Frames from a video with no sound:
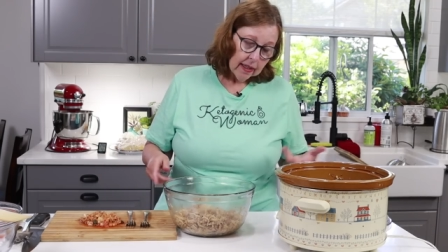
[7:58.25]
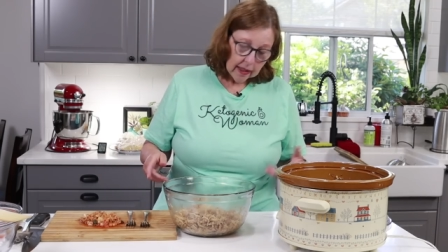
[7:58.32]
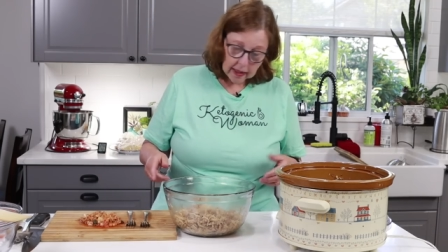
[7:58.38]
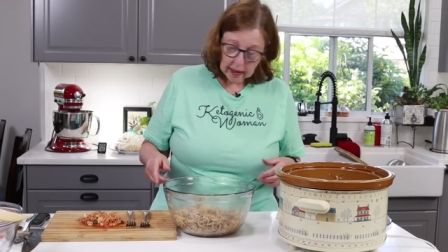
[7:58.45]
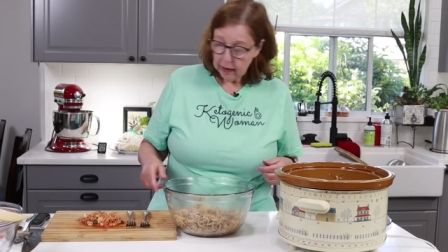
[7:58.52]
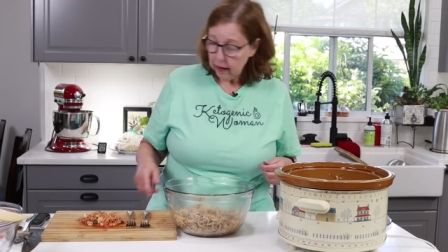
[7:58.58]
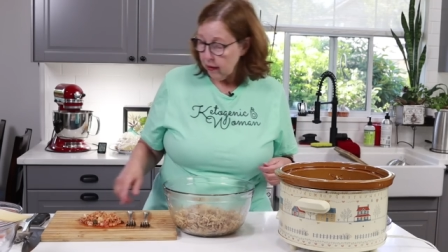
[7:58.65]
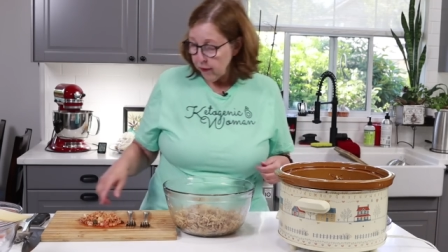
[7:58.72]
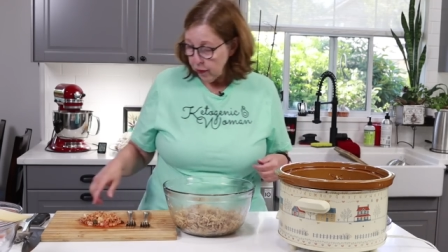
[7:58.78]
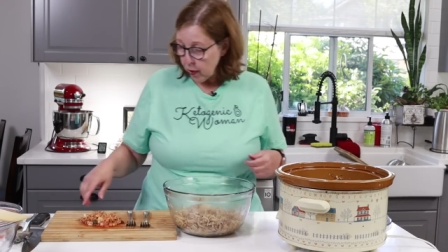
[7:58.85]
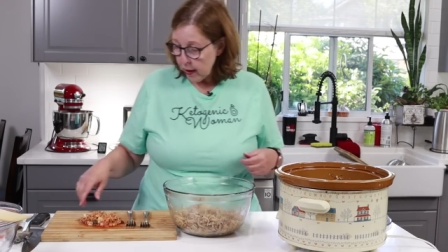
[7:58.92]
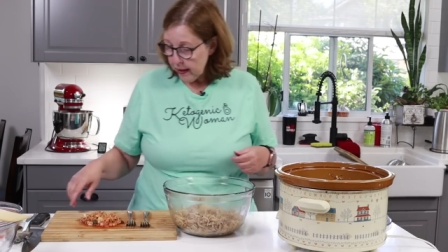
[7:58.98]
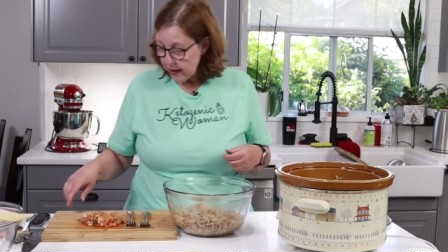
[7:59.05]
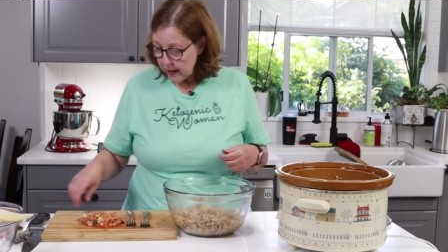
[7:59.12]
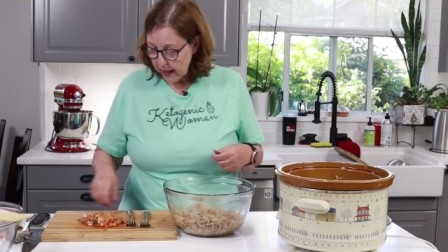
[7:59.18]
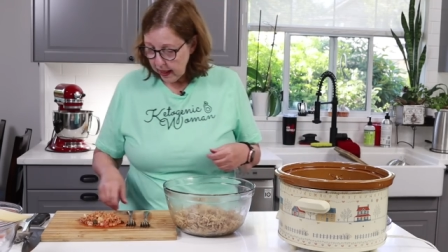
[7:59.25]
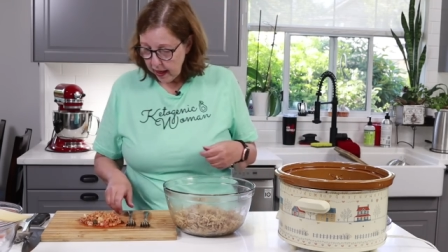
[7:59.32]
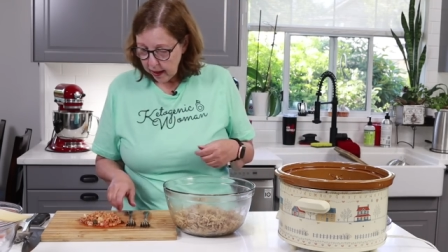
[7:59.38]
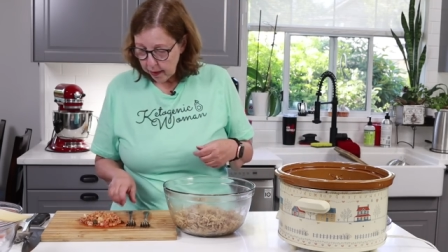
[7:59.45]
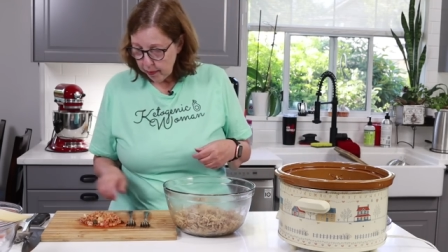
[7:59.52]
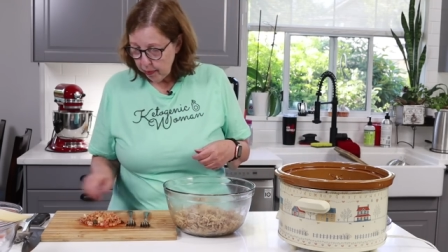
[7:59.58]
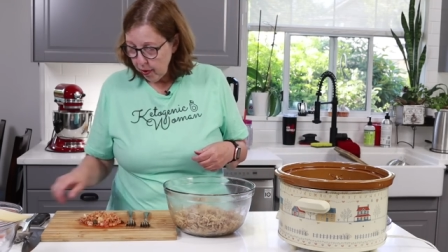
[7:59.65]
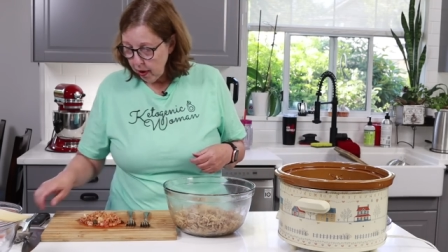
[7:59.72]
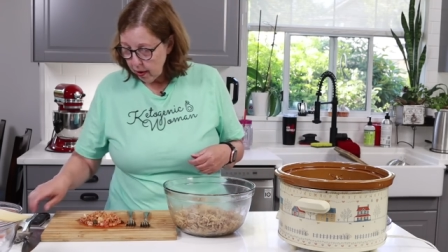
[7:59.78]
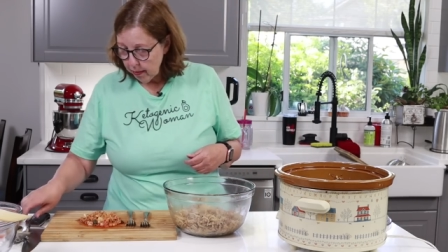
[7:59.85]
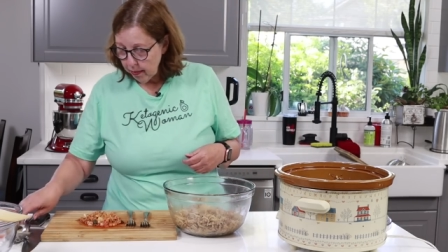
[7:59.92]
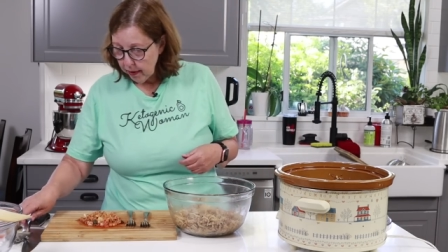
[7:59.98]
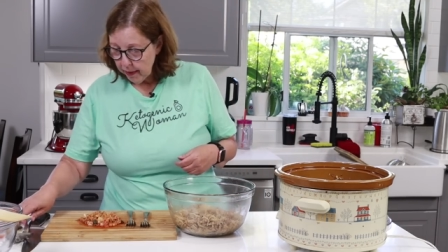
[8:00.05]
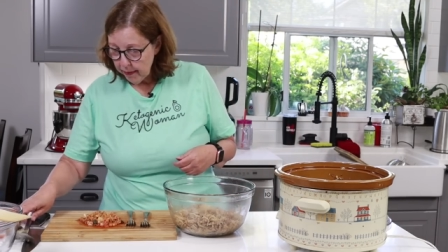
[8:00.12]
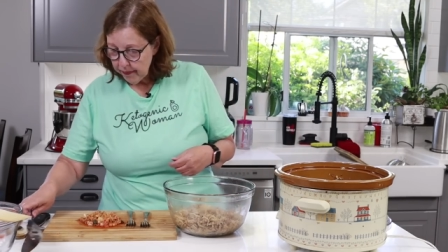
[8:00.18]
uh, avoids that
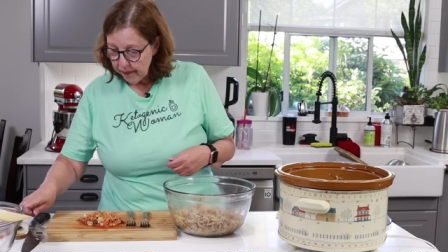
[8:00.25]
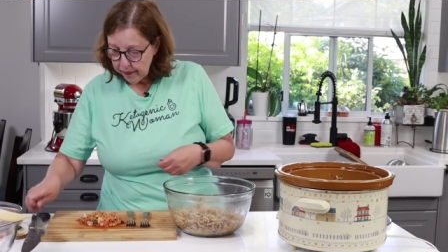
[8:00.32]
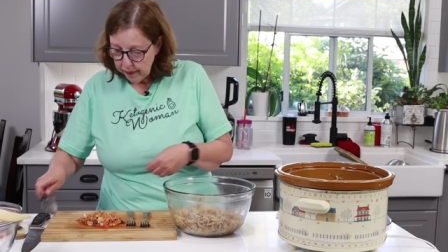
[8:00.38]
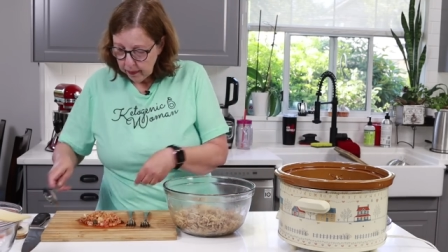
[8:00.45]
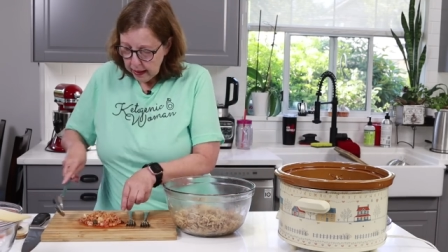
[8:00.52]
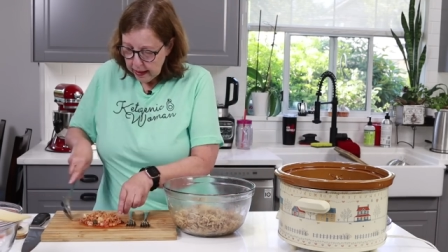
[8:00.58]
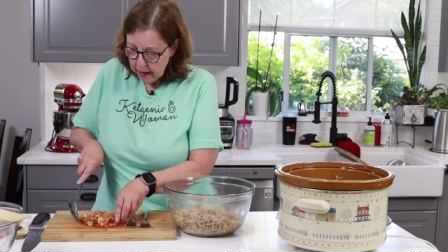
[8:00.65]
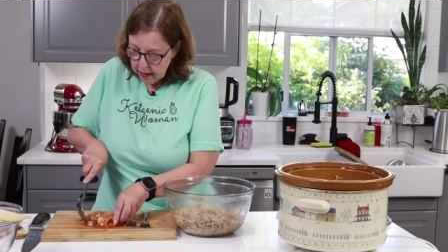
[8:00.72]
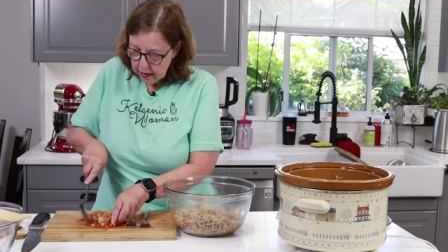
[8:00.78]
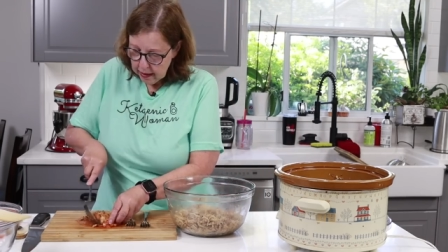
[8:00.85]
problem. And it